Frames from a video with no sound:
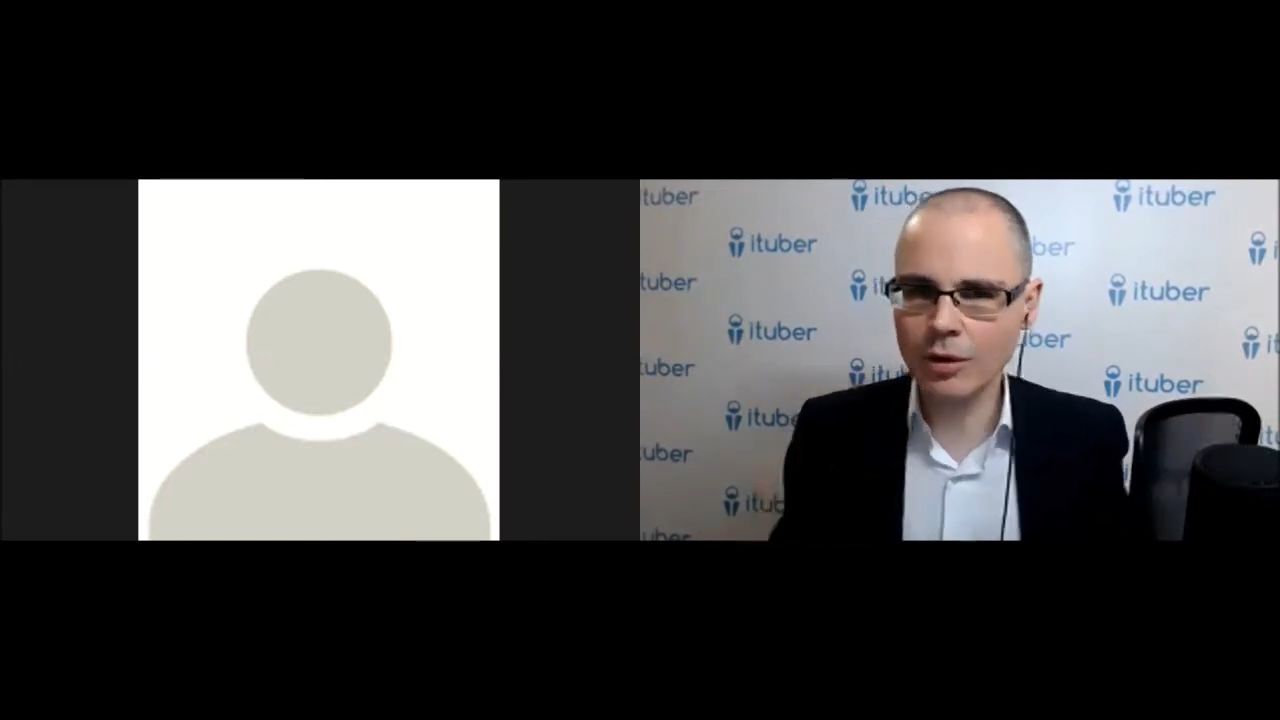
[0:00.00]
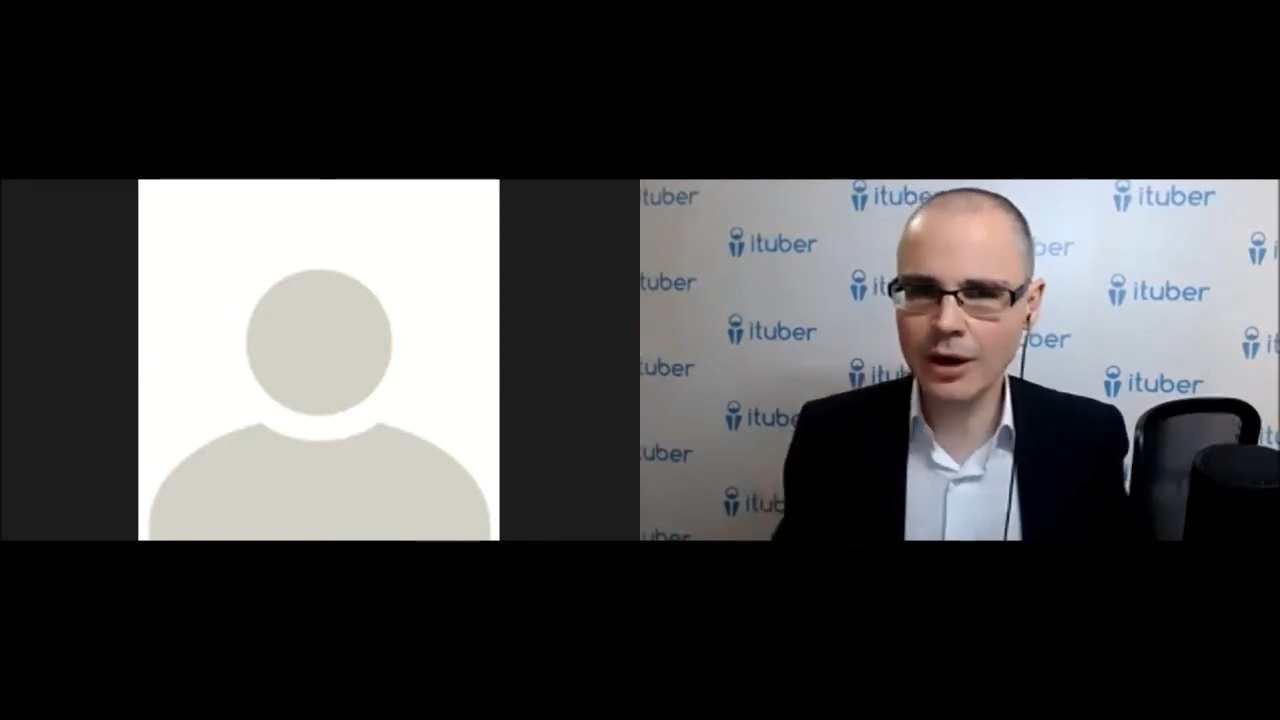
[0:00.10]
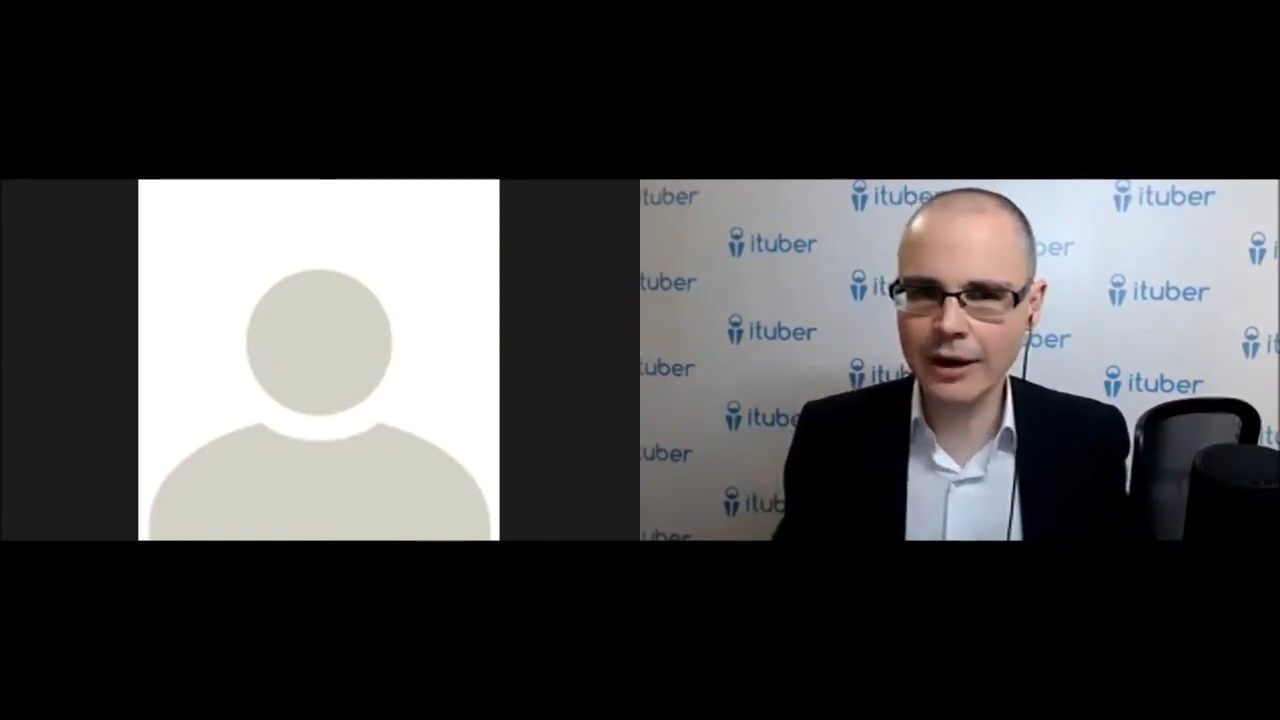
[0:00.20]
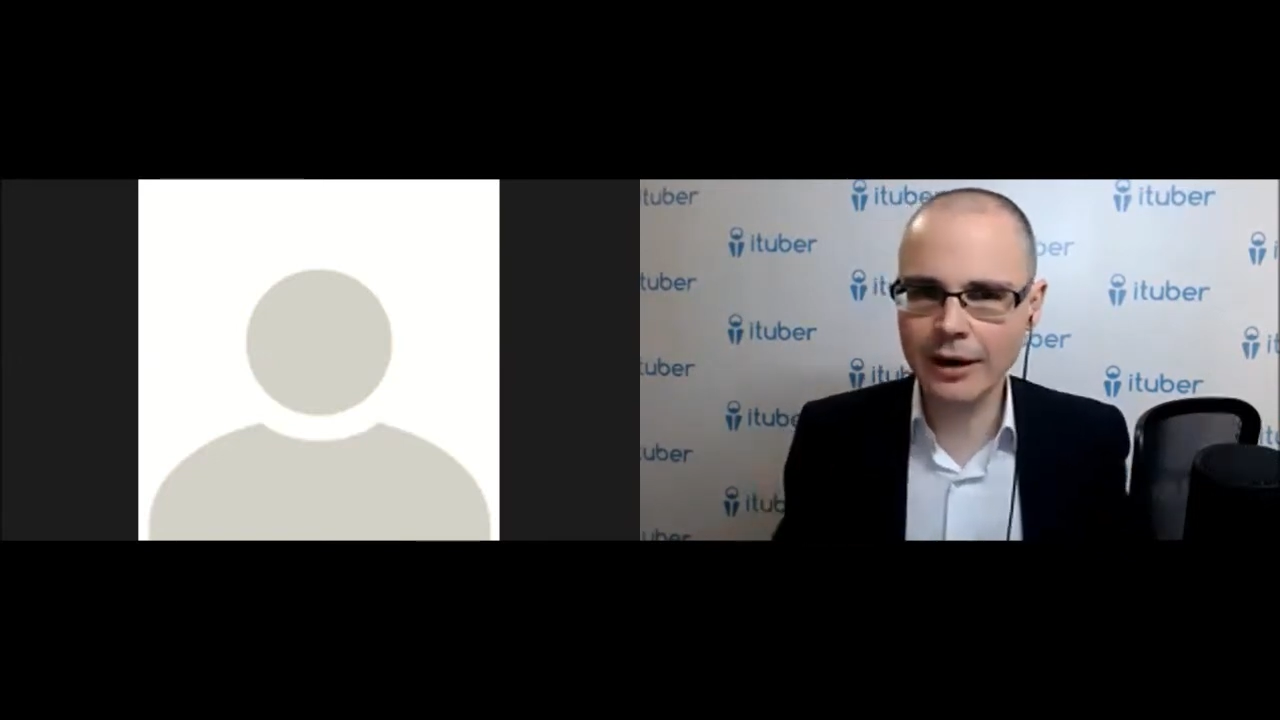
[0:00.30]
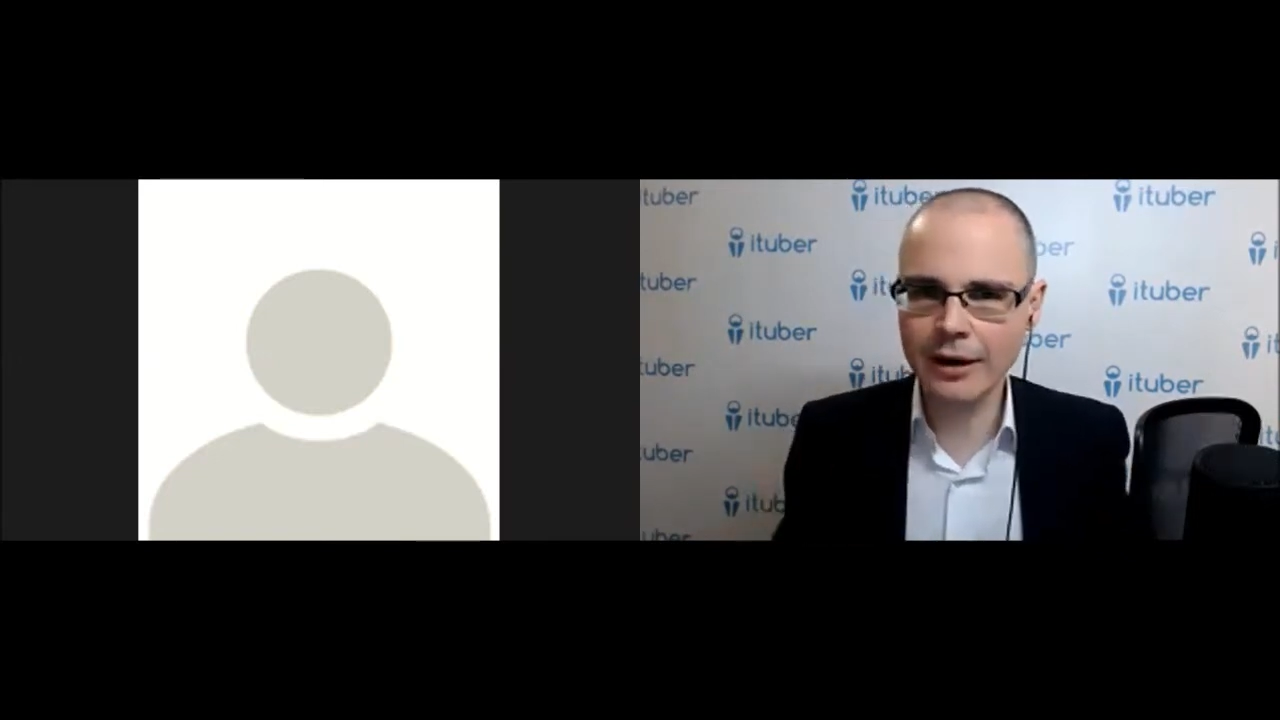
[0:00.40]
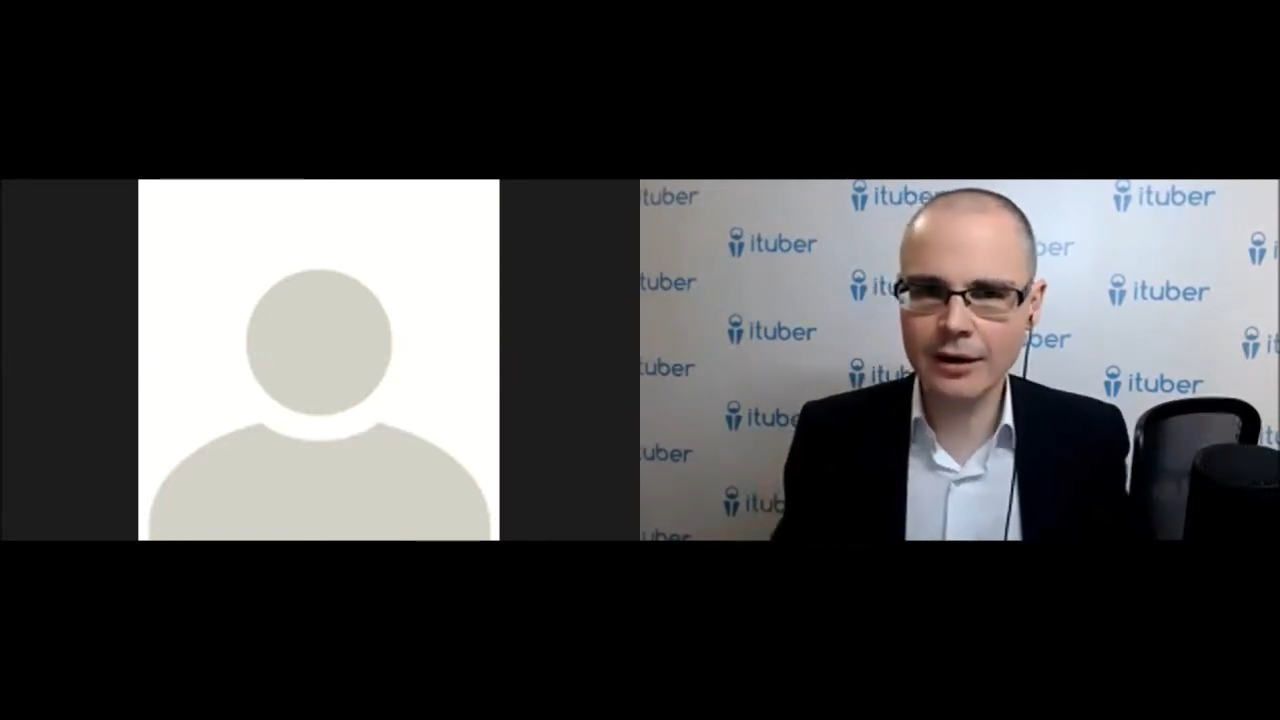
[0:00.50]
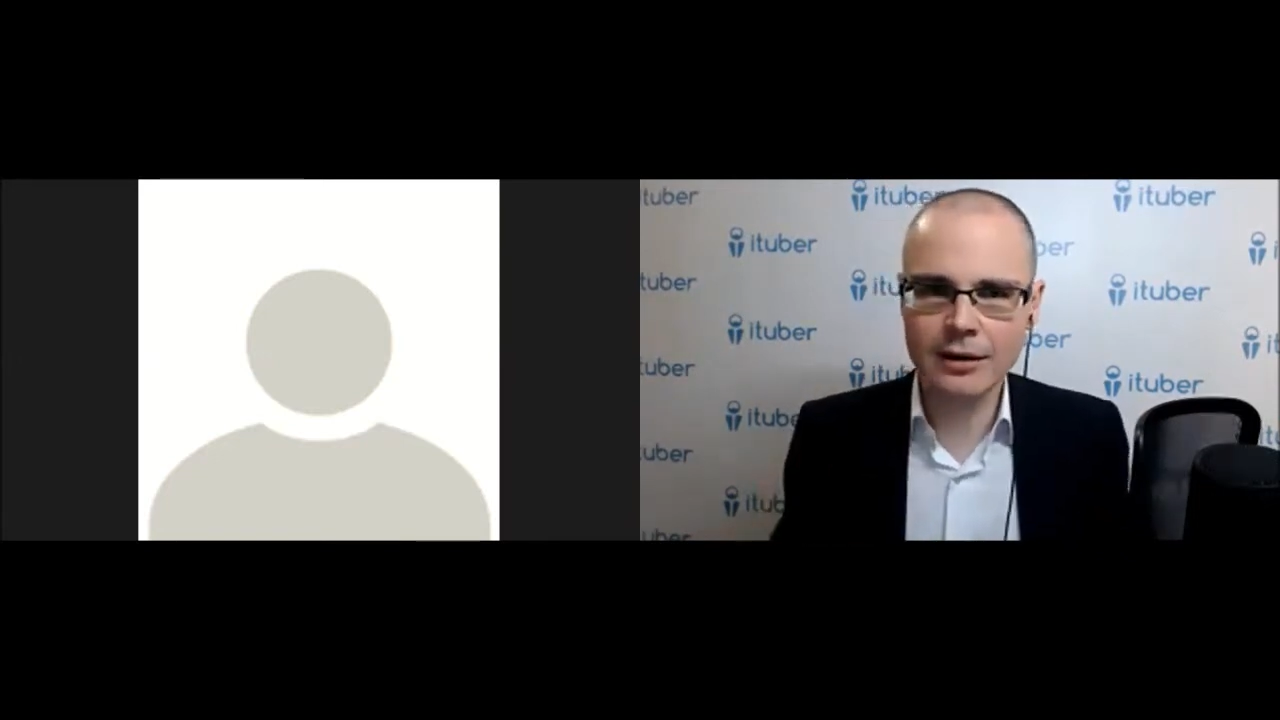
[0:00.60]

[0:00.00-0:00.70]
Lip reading: are,